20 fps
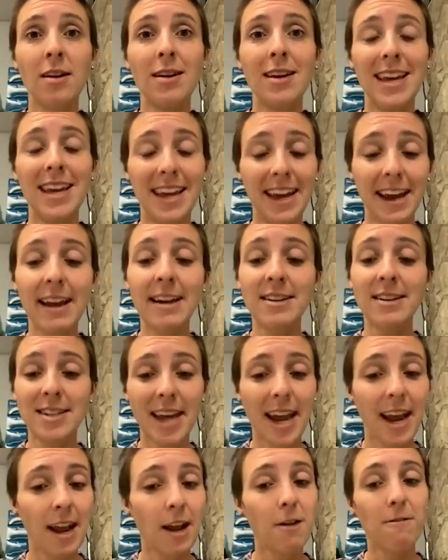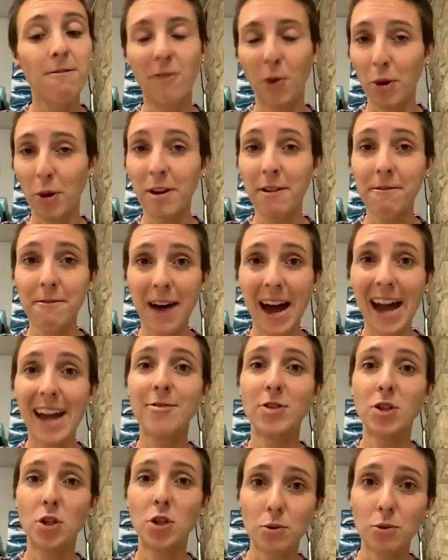It can take 4 to
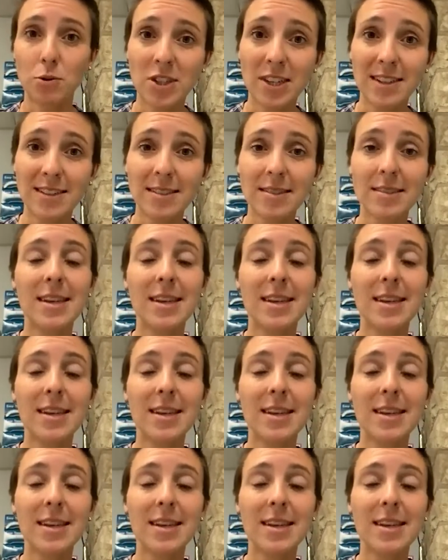5 doses,